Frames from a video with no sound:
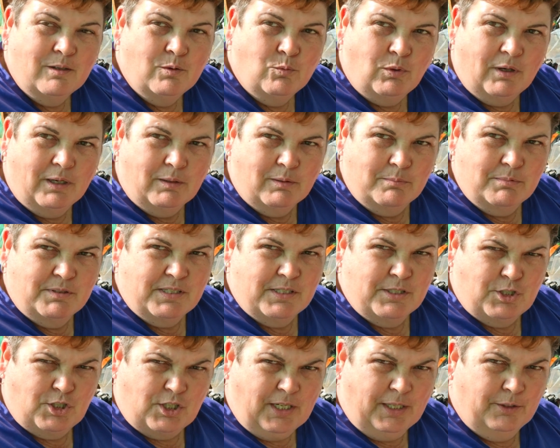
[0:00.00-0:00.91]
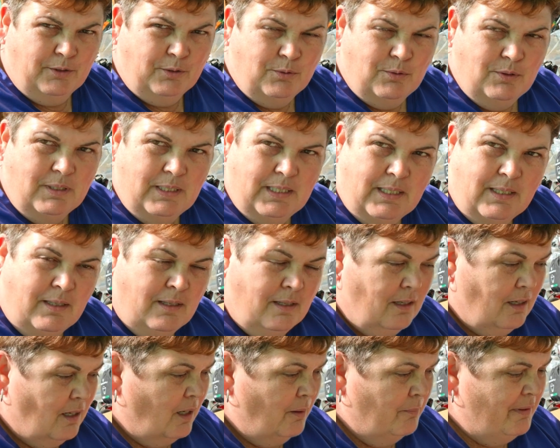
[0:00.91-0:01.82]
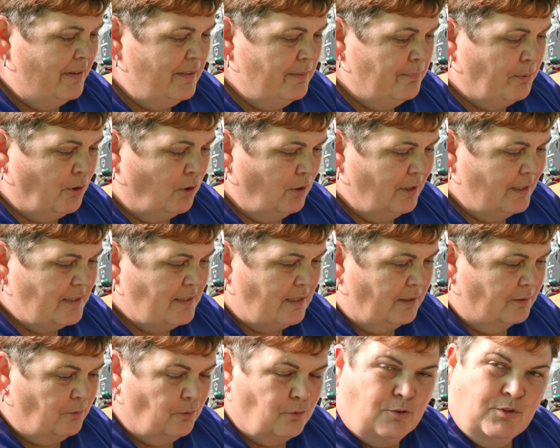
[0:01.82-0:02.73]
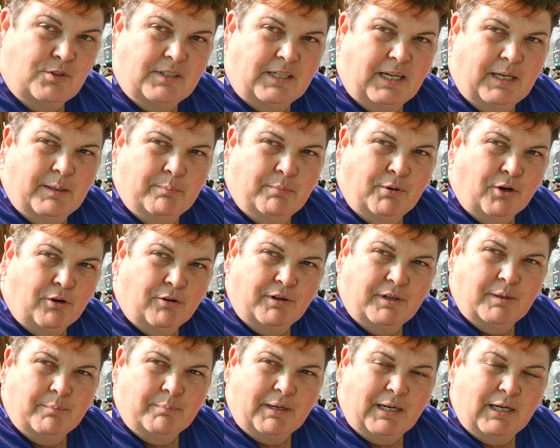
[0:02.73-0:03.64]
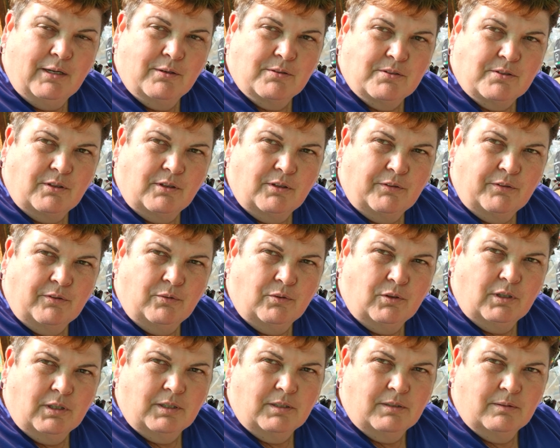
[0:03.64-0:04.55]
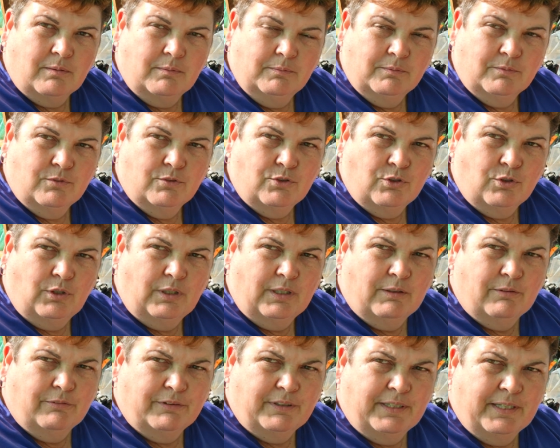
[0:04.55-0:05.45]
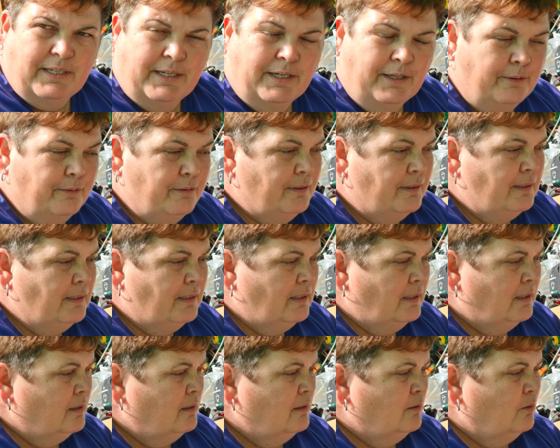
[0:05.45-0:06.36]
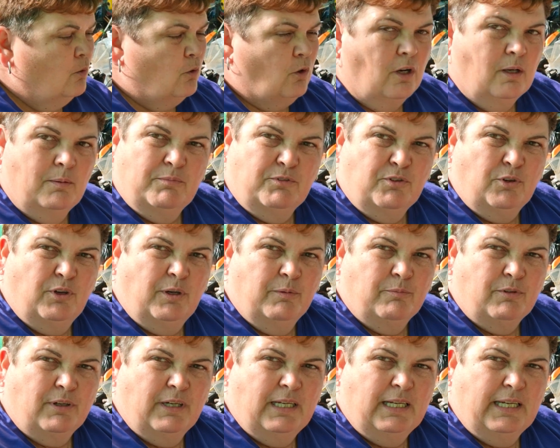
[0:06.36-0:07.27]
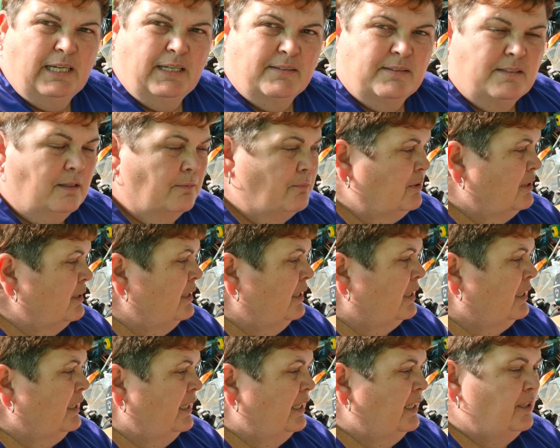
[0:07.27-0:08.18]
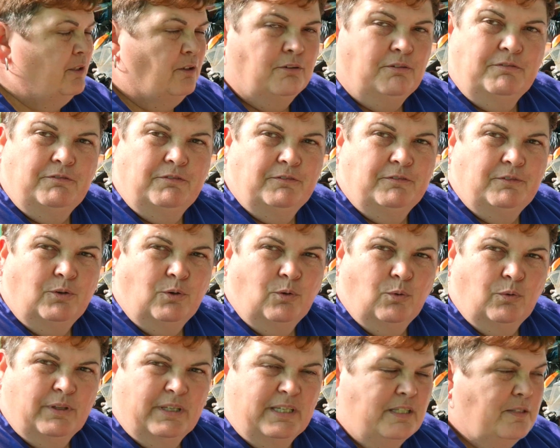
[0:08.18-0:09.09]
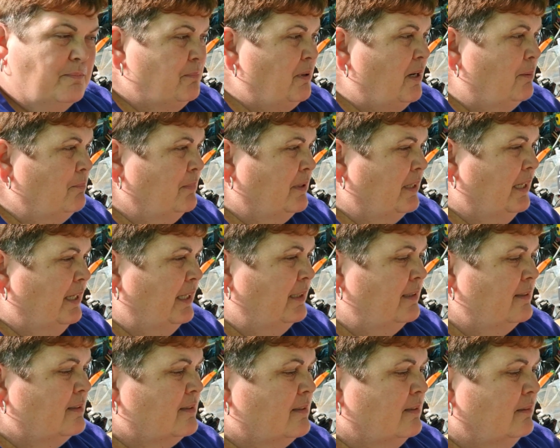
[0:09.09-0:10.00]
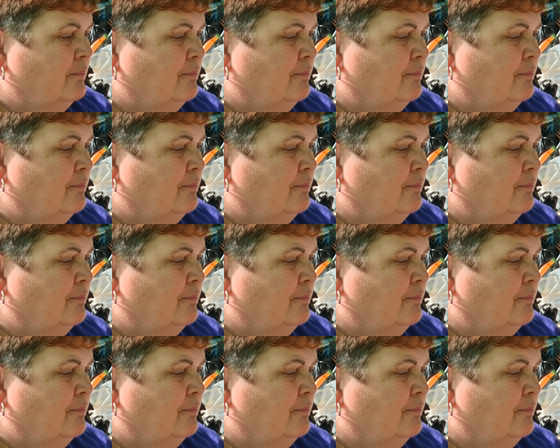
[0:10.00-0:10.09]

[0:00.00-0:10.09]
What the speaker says: Welcome to the channel. I'm in the polytunnel today pottering about, so I thought I'd do a little video. All I'm doing really is I'm going to clean off all these pumpkins.